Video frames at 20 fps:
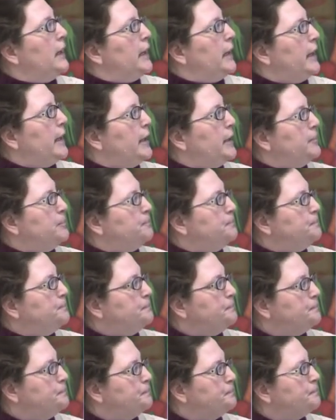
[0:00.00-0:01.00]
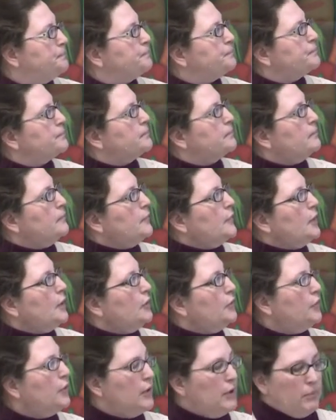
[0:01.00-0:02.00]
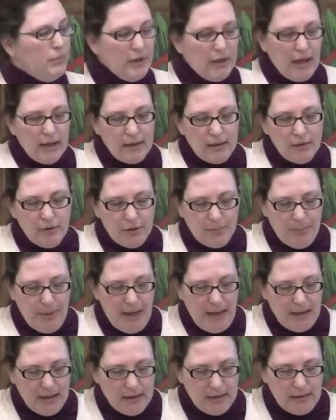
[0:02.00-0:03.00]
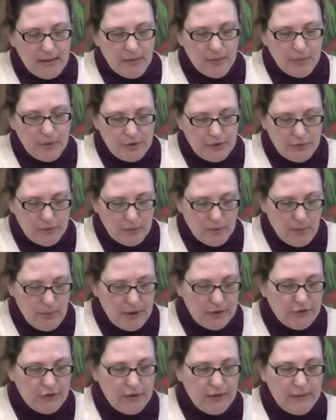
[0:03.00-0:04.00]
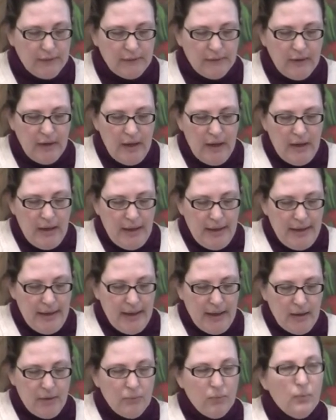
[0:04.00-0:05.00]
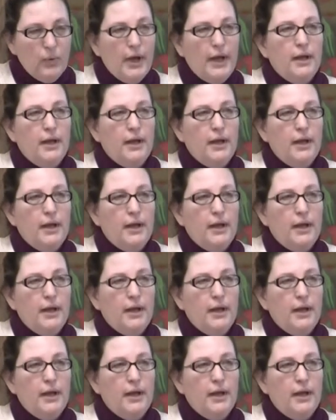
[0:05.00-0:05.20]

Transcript: Um, So then we kind of look back at the original questions and,